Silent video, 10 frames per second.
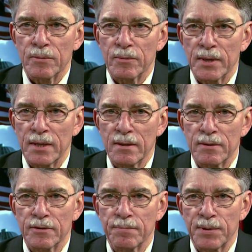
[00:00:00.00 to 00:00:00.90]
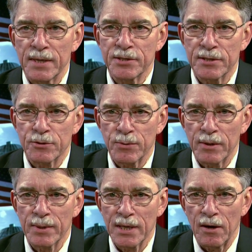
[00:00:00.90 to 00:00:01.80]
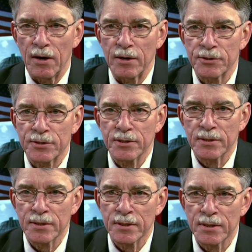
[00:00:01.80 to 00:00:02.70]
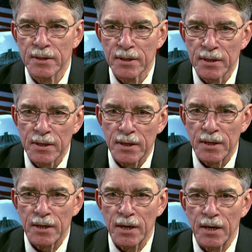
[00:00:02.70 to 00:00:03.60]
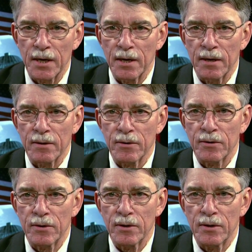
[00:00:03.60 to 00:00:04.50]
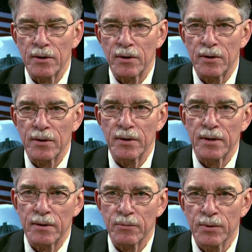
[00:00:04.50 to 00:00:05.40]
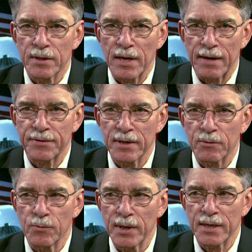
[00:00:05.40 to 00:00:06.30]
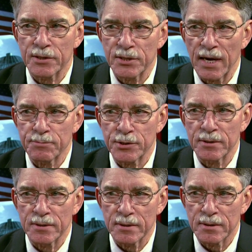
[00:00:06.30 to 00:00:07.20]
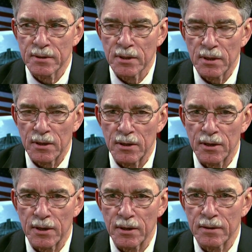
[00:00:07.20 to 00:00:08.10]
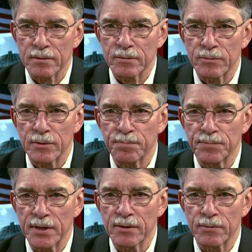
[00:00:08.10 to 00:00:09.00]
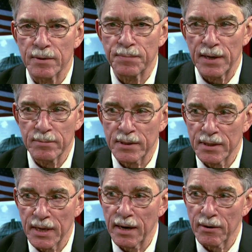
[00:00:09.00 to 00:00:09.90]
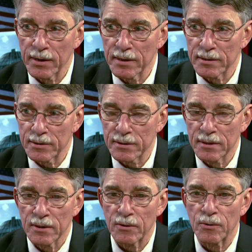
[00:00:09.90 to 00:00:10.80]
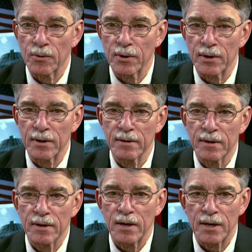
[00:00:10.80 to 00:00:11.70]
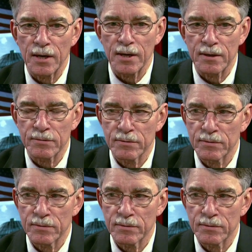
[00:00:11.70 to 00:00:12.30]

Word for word: Well, the places where we lost, uh, with I think one exception, are re either Republican areas or uh,